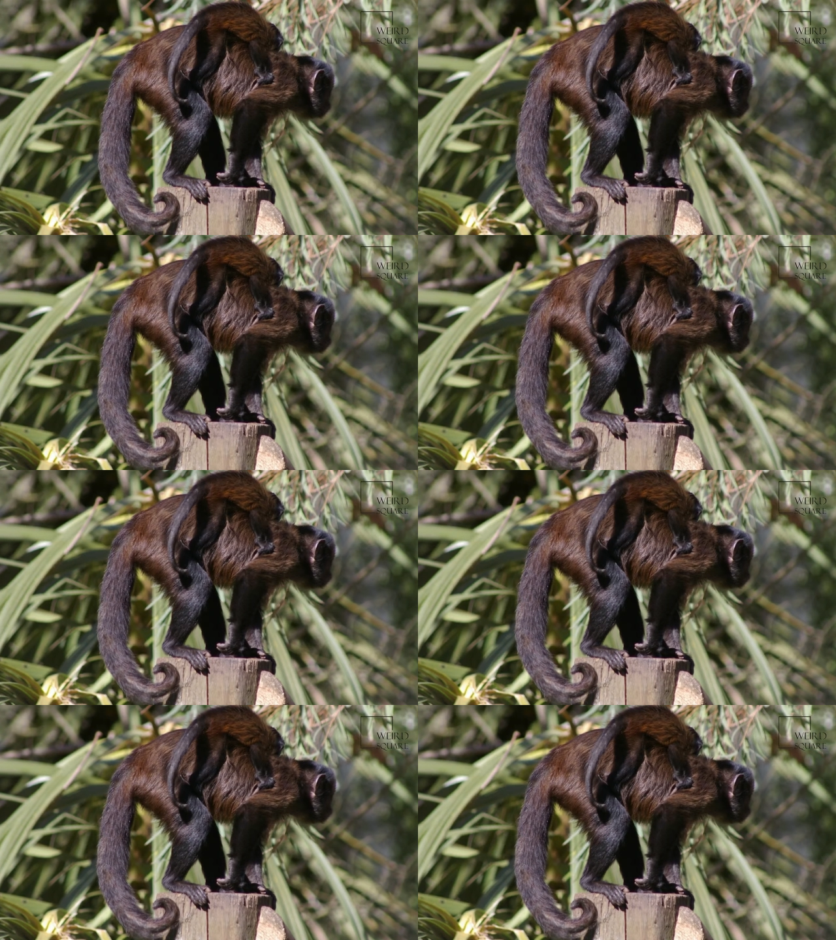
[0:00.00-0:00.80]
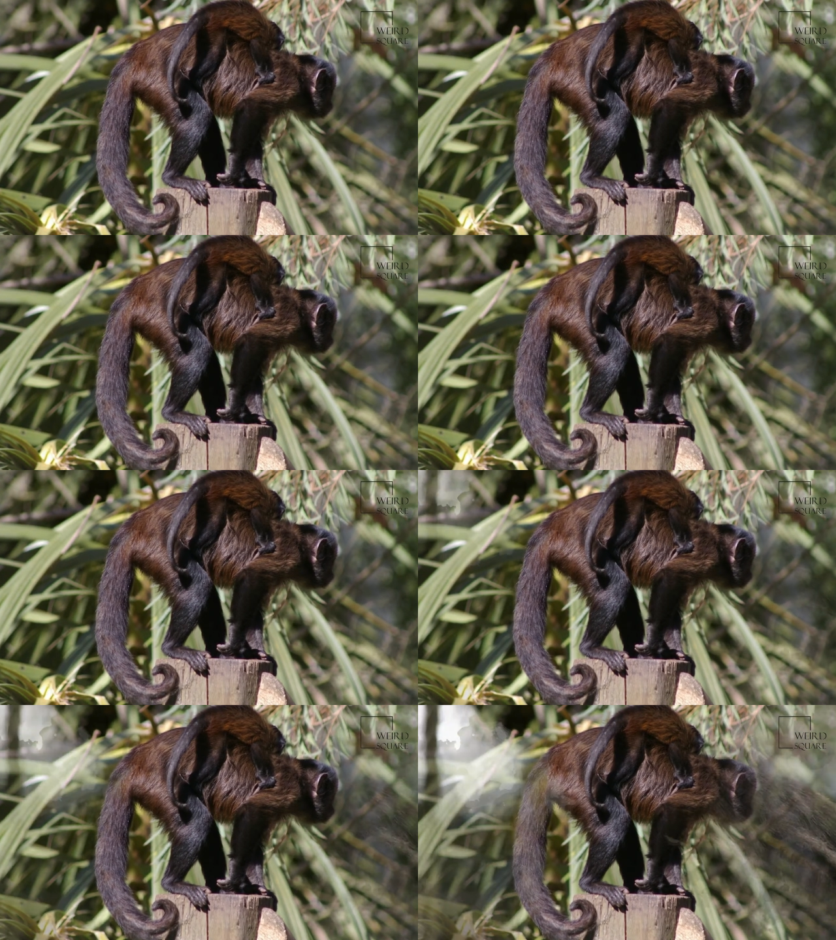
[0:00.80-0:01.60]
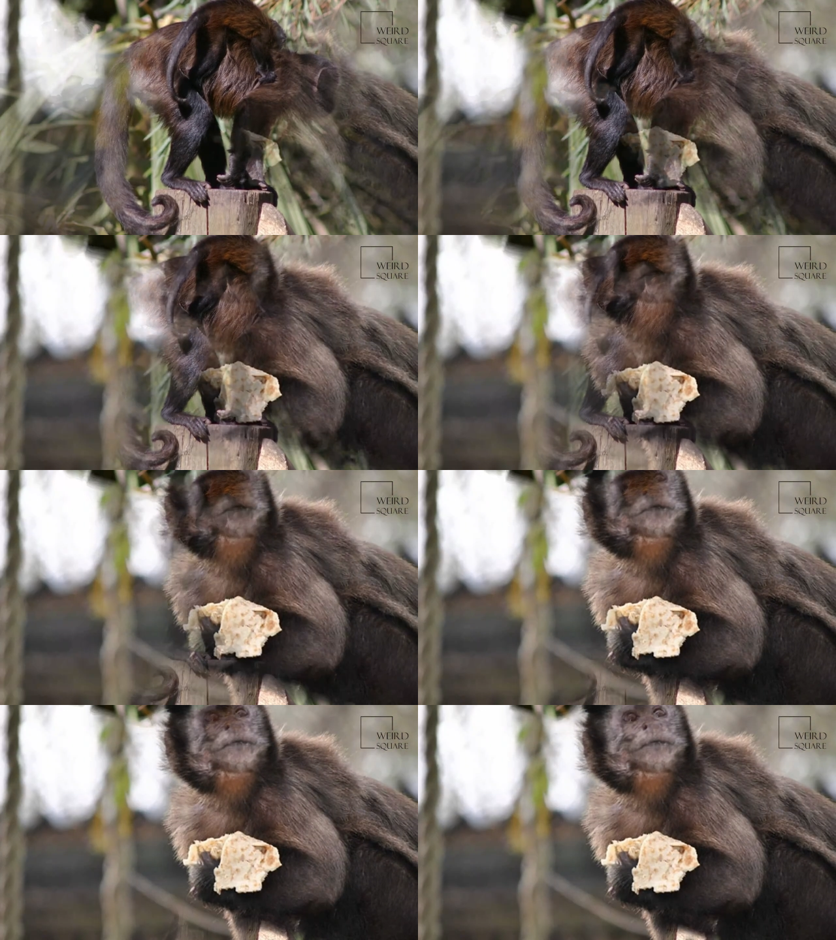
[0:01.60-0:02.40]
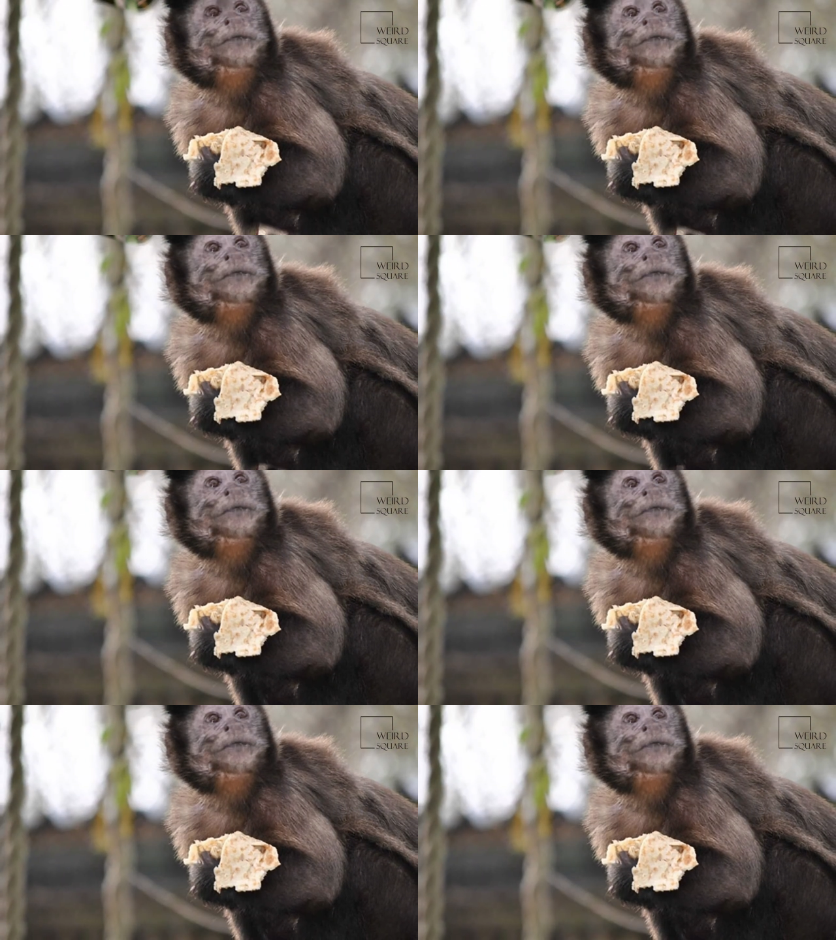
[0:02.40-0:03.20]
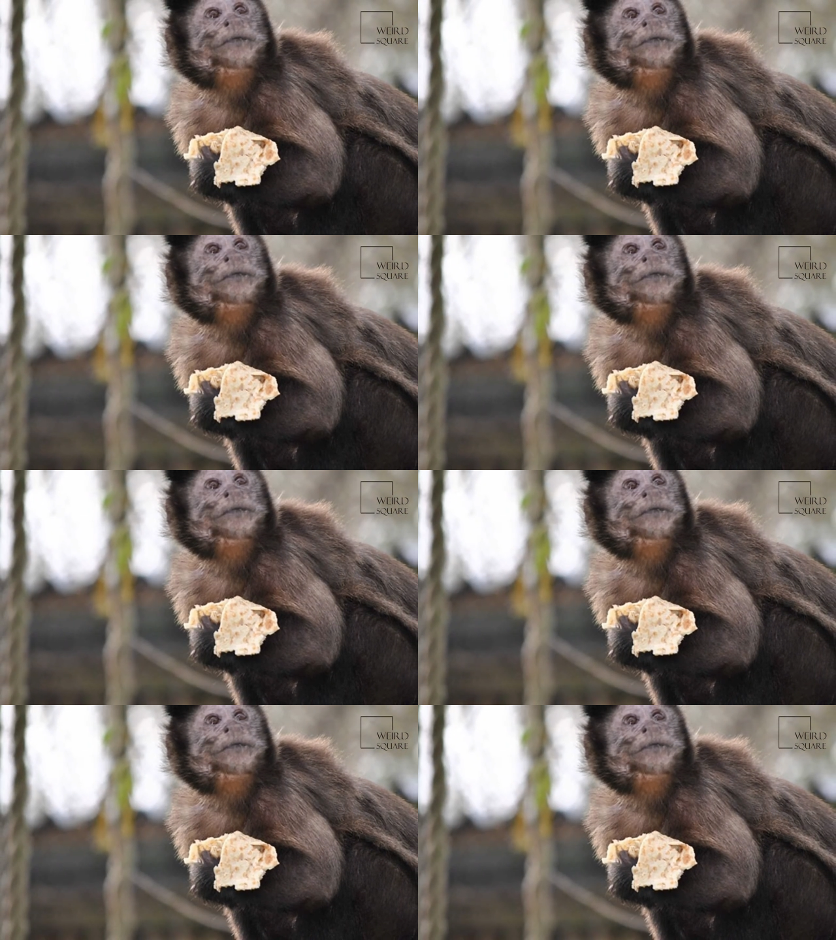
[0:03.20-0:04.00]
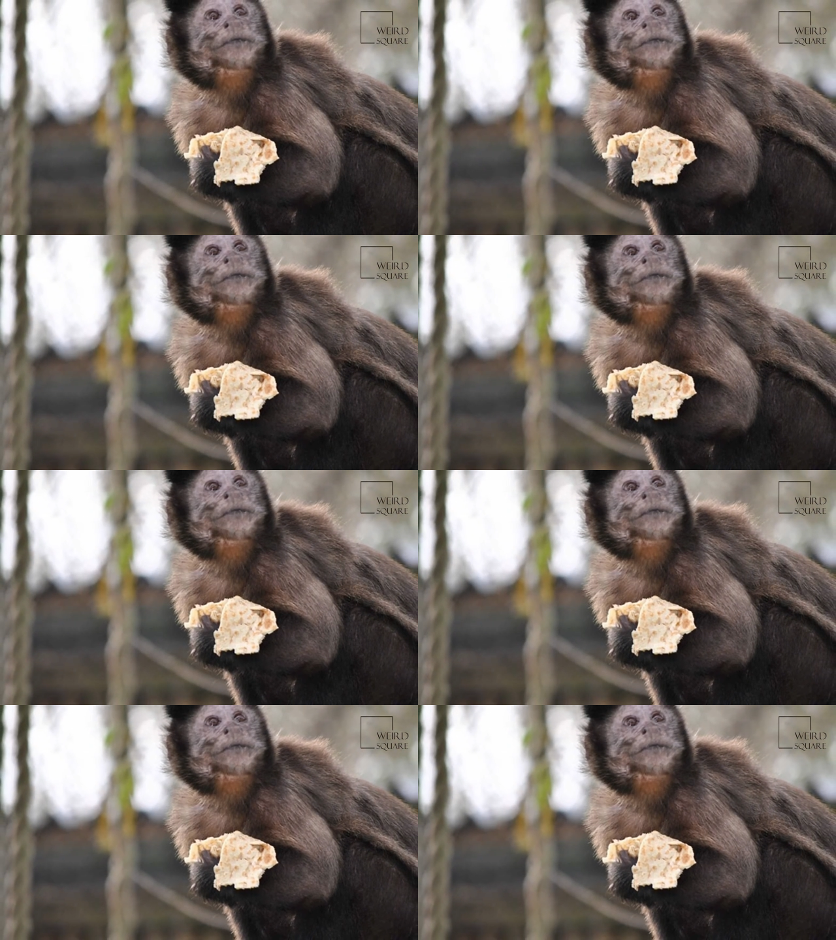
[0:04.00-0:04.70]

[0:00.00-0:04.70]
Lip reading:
Nobody's mouth can be seen.